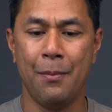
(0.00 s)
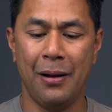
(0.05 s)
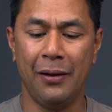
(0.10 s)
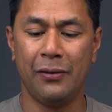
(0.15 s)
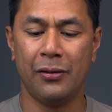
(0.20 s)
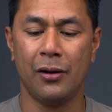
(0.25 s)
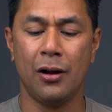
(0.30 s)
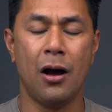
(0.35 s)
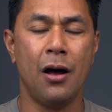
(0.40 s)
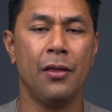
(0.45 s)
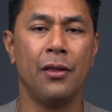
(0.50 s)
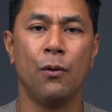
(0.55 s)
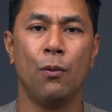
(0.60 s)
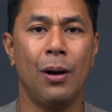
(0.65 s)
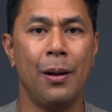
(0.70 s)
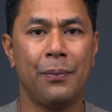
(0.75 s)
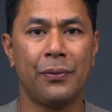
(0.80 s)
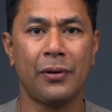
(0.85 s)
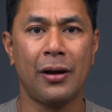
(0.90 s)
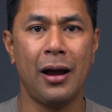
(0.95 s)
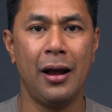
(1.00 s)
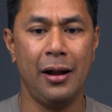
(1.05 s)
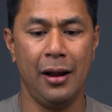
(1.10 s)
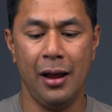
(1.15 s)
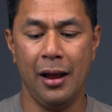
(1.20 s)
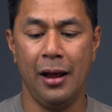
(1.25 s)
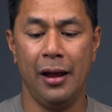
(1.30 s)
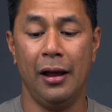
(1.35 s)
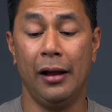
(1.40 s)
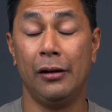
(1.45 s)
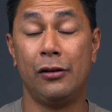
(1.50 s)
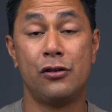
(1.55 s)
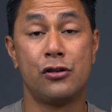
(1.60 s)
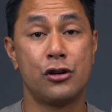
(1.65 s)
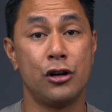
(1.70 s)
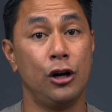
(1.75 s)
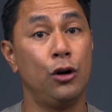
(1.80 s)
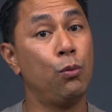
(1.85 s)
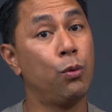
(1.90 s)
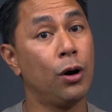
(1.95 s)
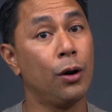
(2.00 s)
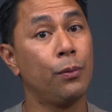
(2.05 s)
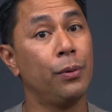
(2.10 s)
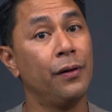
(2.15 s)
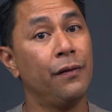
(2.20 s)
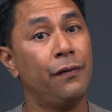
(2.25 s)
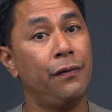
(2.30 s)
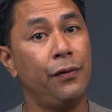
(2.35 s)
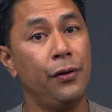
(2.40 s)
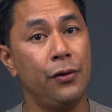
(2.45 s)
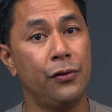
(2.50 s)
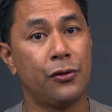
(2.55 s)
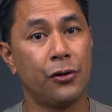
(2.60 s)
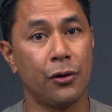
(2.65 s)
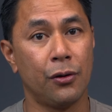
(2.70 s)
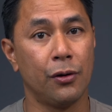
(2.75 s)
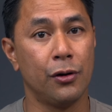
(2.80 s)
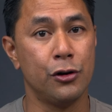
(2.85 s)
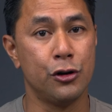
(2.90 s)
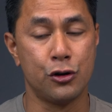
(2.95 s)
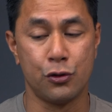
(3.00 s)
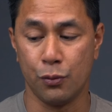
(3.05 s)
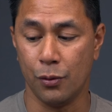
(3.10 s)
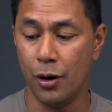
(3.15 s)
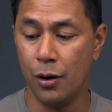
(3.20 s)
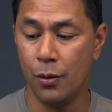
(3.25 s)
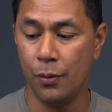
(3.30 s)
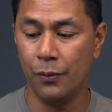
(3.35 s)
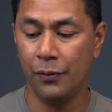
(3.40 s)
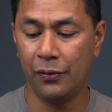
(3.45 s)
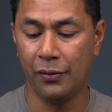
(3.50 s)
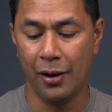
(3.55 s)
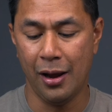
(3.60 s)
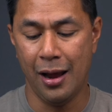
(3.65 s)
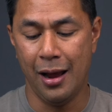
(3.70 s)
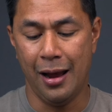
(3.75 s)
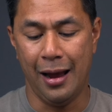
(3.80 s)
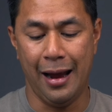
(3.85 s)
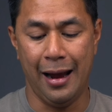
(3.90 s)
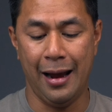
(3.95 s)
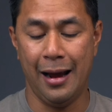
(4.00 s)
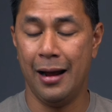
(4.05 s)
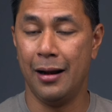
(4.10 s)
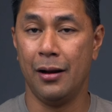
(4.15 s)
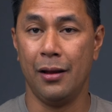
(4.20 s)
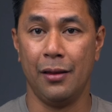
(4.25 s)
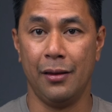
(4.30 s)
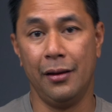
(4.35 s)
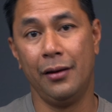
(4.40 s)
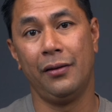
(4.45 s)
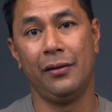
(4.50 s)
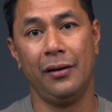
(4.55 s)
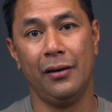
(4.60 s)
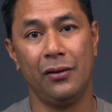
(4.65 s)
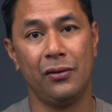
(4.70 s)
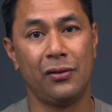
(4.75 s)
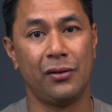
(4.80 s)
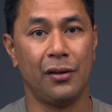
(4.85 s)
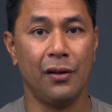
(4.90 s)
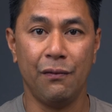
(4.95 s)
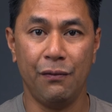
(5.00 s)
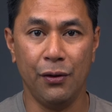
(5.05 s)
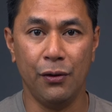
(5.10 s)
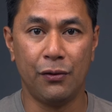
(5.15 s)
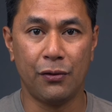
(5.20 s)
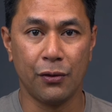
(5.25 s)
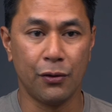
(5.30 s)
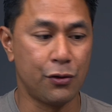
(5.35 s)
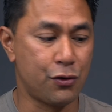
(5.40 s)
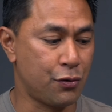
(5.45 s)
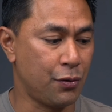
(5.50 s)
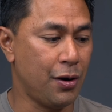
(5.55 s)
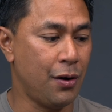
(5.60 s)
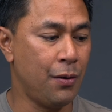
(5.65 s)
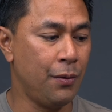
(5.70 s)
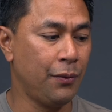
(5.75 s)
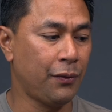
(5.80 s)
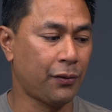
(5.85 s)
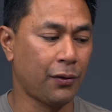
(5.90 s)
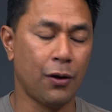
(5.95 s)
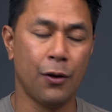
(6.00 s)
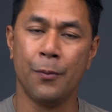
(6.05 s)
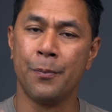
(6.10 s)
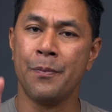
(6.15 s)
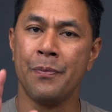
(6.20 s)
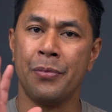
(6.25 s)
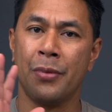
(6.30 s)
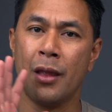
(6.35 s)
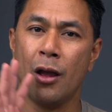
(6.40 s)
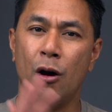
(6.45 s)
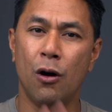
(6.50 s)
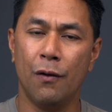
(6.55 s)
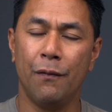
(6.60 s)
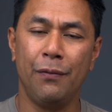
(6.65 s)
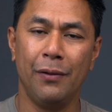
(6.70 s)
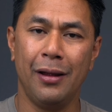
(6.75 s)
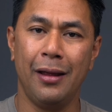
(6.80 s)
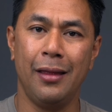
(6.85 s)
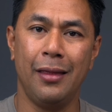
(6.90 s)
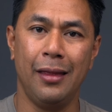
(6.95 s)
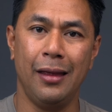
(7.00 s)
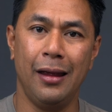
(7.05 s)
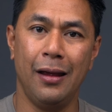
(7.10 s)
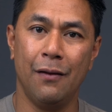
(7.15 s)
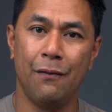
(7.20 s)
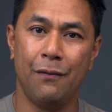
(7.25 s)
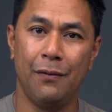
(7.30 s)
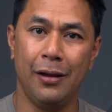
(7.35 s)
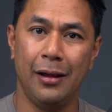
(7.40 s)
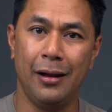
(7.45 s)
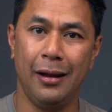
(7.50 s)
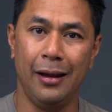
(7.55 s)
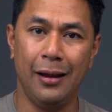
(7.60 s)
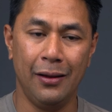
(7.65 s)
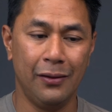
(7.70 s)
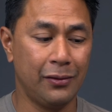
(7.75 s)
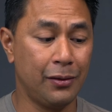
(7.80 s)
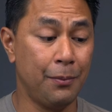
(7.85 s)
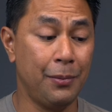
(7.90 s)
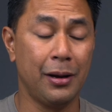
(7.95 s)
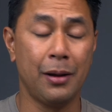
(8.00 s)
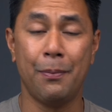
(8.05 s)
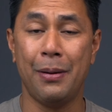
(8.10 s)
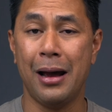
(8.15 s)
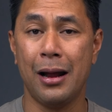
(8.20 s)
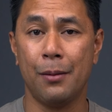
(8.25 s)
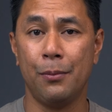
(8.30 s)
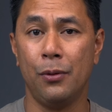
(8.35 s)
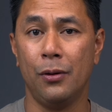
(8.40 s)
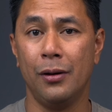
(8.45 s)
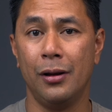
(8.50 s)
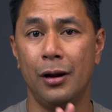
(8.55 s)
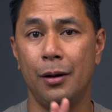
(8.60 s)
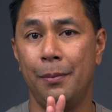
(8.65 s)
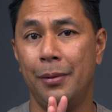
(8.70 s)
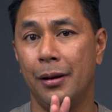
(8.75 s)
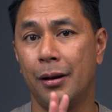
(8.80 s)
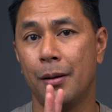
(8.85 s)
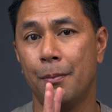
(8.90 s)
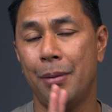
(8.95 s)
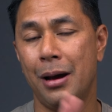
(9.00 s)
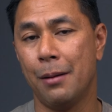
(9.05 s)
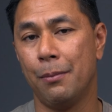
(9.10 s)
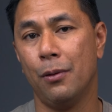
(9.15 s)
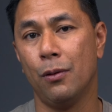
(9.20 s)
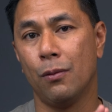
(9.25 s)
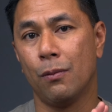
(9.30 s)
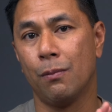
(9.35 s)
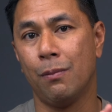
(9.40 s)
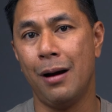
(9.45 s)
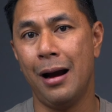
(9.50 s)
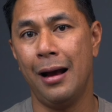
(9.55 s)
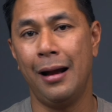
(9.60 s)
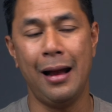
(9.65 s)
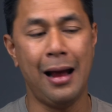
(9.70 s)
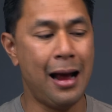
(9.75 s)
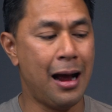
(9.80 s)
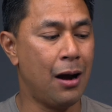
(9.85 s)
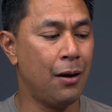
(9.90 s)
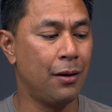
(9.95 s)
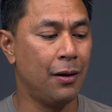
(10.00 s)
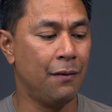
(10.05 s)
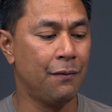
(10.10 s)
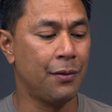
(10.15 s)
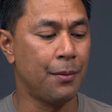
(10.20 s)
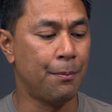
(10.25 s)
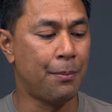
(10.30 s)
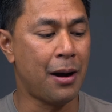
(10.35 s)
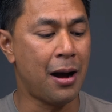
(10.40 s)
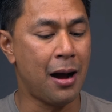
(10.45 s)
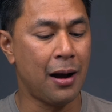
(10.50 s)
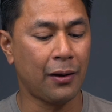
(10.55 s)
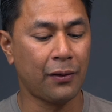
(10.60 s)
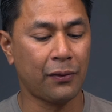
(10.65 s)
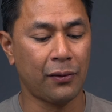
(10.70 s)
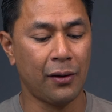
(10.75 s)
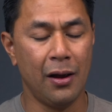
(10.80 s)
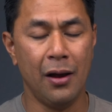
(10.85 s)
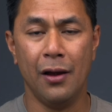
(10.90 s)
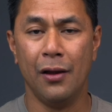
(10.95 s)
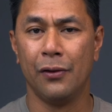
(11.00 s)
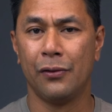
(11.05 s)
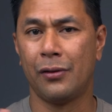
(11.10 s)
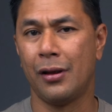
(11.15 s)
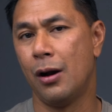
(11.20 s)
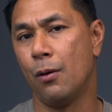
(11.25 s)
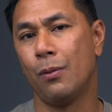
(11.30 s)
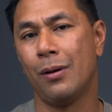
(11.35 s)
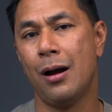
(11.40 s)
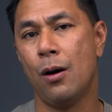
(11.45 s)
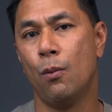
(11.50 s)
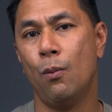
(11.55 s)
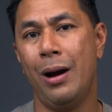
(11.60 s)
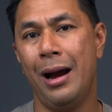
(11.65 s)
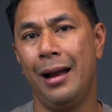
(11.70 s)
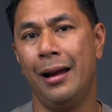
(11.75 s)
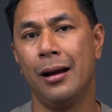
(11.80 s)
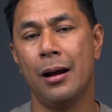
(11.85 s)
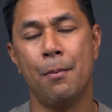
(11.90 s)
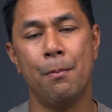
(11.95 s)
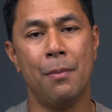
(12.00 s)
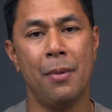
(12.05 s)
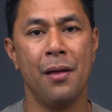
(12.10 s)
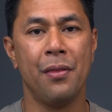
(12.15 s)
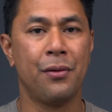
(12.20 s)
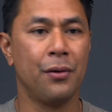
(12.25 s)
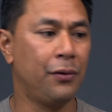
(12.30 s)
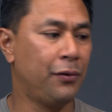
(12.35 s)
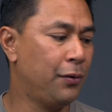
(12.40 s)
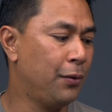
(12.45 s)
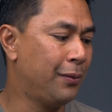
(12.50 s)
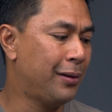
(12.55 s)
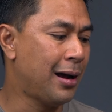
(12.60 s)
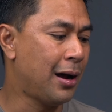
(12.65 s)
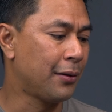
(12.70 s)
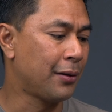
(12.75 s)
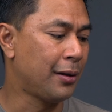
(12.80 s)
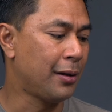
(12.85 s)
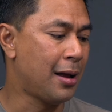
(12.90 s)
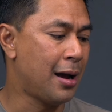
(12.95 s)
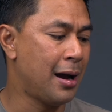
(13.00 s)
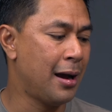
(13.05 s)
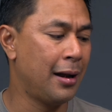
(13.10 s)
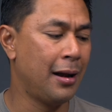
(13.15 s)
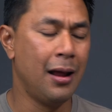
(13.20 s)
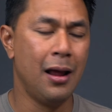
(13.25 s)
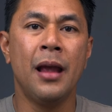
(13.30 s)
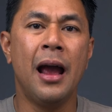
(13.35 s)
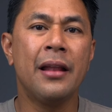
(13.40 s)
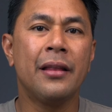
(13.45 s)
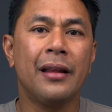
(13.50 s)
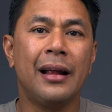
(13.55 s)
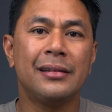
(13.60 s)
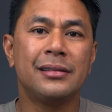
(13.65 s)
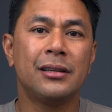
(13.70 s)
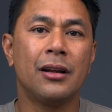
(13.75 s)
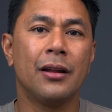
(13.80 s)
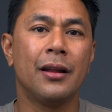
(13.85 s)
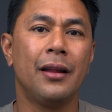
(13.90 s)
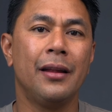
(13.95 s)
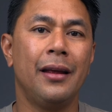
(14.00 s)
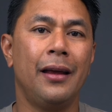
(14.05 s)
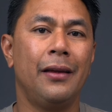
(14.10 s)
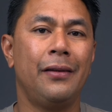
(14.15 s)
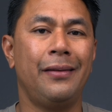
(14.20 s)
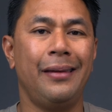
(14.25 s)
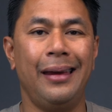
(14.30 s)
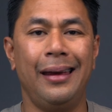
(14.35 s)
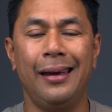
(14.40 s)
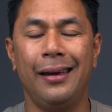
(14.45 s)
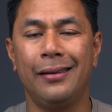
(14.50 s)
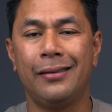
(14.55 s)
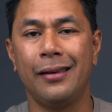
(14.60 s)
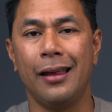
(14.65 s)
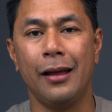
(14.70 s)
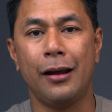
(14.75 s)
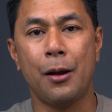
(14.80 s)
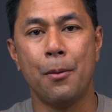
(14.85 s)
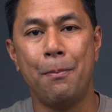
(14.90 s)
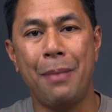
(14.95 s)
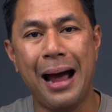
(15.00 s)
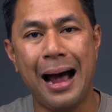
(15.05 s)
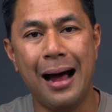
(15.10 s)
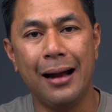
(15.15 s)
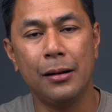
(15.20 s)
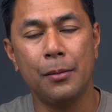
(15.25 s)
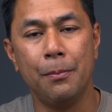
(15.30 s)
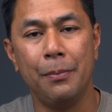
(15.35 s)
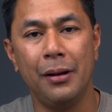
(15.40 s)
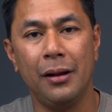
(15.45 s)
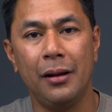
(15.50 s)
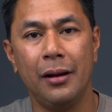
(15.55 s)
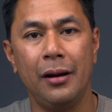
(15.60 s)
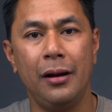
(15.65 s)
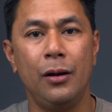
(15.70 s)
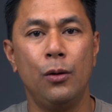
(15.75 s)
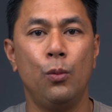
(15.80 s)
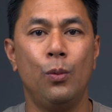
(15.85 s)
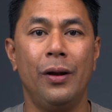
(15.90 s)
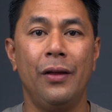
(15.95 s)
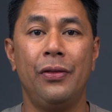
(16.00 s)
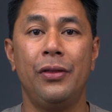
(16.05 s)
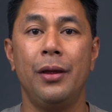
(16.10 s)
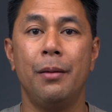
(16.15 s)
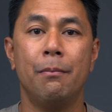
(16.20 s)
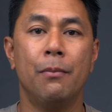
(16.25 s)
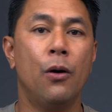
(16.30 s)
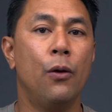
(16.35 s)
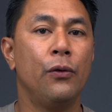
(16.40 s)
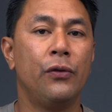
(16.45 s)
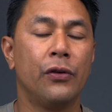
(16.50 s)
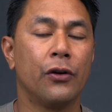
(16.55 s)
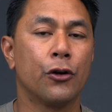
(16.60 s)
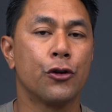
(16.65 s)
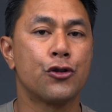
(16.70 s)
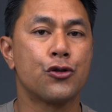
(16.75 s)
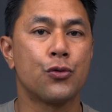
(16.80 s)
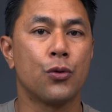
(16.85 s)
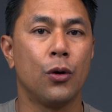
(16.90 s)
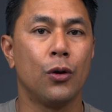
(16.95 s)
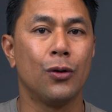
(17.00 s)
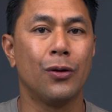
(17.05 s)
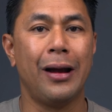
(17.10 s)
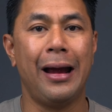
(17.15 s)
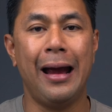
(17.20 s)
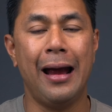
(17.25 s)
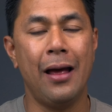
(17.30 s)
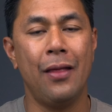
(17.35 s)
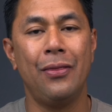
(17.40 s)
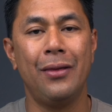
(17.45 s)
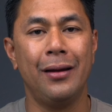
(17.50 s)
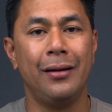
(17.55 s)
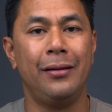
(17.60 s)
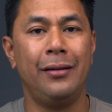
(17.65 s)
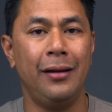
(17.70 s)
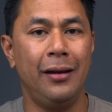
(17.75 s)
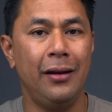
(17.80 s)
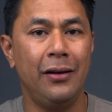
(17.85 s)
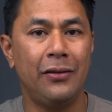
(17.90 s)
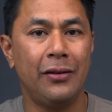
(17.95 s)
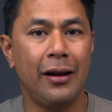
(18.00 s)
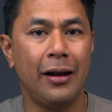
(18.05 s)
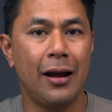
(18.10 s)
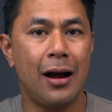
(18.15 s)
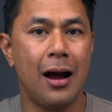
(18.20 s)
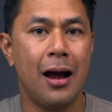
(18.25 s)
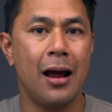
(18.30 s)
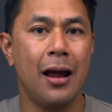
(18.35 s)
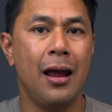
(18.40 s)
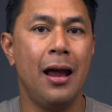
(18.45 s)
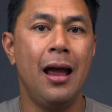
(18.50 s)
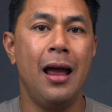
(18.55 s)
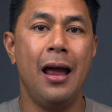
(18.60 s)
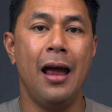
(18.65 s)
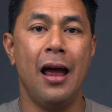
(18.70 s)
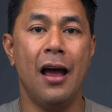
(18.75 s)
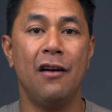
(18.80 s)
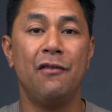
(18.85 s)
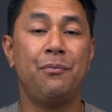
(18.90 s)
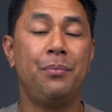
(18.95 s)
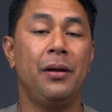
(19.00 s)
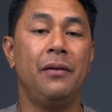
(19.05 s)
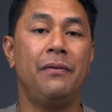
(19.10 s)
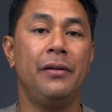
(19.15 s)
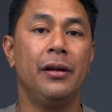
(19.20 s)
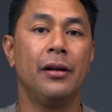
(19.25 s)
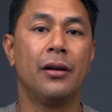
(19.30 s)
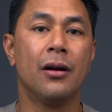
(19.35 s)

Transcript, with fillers: mentioned on their website, it should work with future drones, and this is the future drone. So hopefully if it is gonna be compatible, it'll be compatible right out of the box so that we're not waiting a month or two down the line. And the last thing on the list is compatibility with the motion controller and the D J I F P V